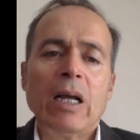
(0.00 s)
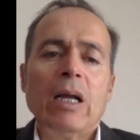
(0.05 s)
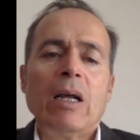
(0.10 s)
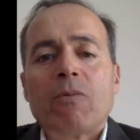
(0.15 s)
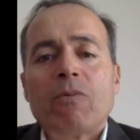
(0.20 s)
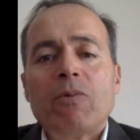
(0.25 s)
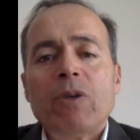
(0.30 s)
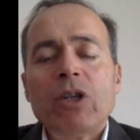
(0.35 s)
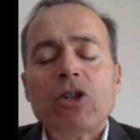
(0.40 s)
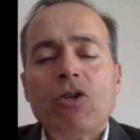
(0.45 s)

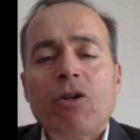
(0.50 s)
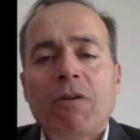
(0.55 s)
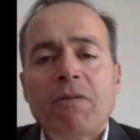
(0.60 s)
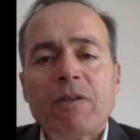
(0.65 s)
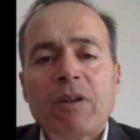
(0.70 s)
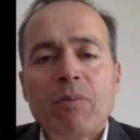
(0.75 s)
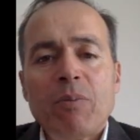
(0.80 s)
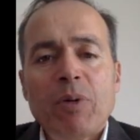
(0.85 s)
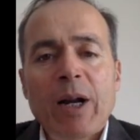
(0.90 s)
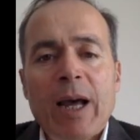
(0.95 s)
which of
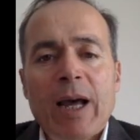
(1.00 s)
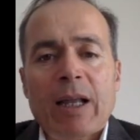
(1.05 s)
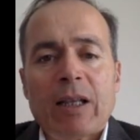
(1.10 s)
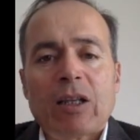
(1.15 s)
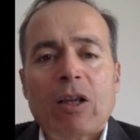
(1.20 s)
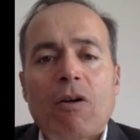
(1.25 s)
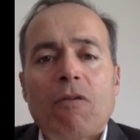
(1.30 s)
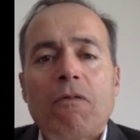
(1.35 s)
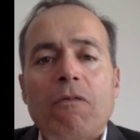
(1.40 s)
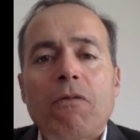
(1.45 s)
the bread
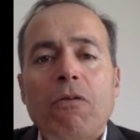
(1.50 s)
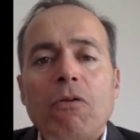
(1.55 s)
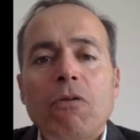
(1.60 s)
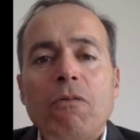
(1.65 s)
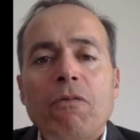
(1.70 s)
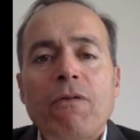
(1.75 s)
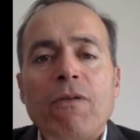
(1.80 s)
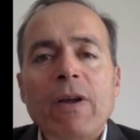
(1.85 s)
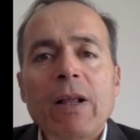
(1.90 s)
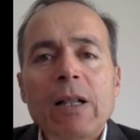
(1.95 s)

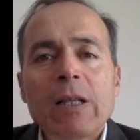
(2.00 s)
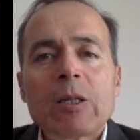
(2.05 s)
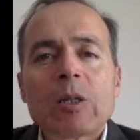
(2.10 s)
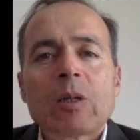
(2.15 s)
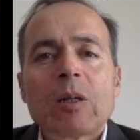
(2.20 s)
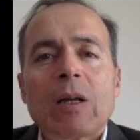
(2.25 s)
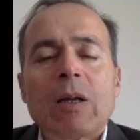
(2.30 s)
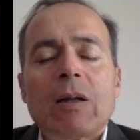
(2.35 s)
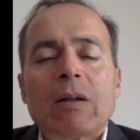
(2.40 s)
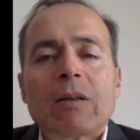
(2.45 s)
fulfills
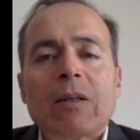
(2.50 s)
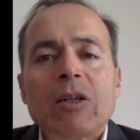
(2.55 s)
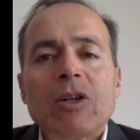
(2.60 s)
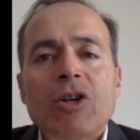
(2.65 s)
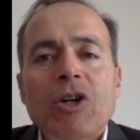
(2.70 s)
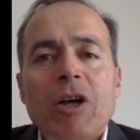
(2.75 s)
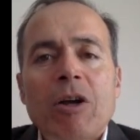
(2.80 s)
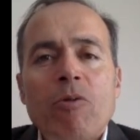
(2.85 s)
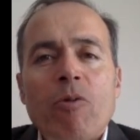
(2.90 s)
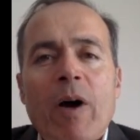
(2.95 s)
the
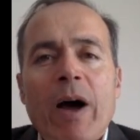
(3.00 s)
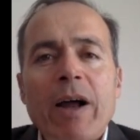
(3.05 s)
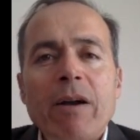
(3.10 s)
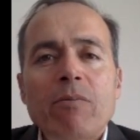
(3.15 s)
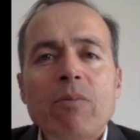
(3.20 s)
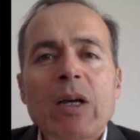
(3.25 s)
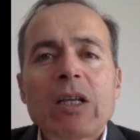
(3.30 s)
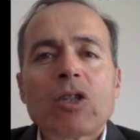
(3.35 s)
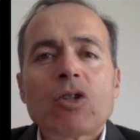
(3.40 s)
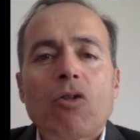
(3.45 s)

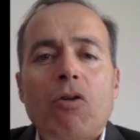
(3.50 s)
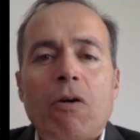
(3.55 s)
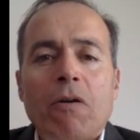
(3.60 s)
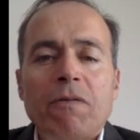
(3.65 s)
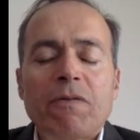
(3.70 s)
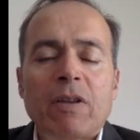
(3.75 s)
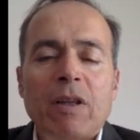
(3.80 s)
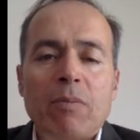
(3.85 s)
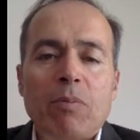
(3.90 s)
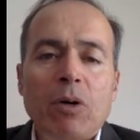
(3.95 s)
requirements
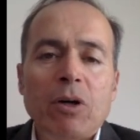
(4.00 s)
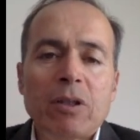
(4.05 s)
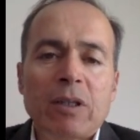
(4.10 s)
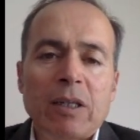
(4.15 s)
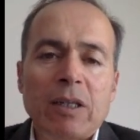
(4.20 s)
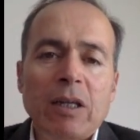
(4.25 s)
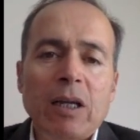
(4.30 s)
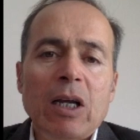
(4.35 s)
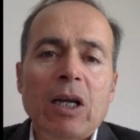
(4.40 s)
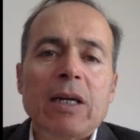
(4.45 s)
of the
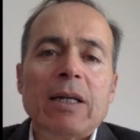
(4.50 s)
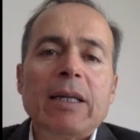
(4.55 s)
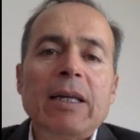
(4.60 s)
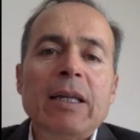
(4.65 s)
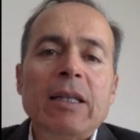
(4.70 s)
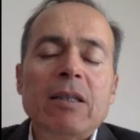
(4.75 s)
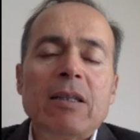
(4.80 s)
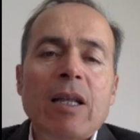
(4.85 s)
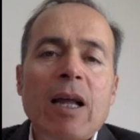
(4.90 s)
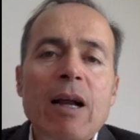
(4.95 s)
body
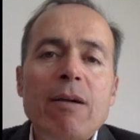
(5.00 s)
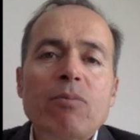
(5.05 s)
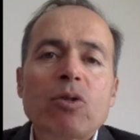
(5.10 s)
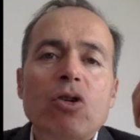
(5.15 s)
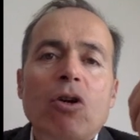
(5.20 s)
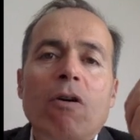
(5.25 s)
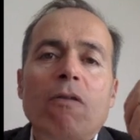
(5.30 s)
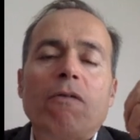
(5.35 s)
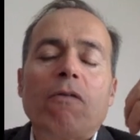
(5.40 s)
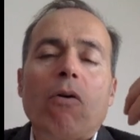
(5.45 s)
in terms
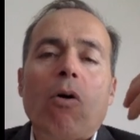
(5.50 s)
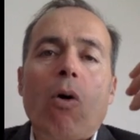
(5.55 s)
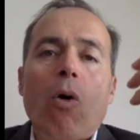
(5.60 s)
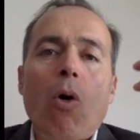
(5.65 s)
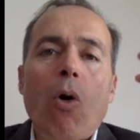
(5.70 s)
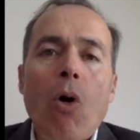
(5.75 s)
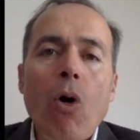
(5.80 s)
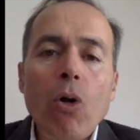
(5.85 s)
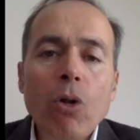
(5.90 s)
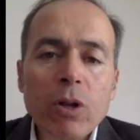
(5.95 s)
of
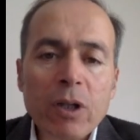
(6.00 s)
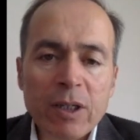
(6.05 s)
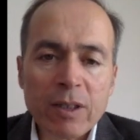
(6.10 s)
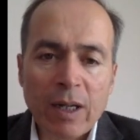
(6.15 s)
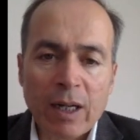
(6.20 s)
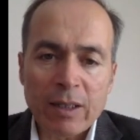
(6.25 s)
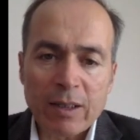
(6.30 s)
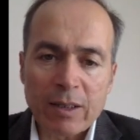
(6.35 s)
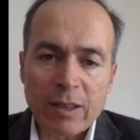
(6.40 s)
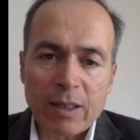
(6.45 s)
all the
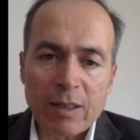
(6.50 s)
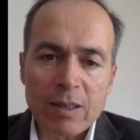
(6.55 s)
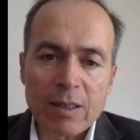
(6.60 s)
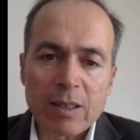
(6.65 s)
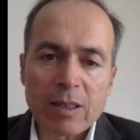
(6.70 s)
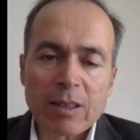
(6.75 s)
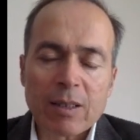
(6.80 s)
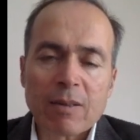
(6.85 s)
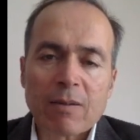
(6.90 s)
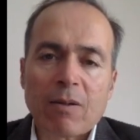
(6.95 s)
nutrients.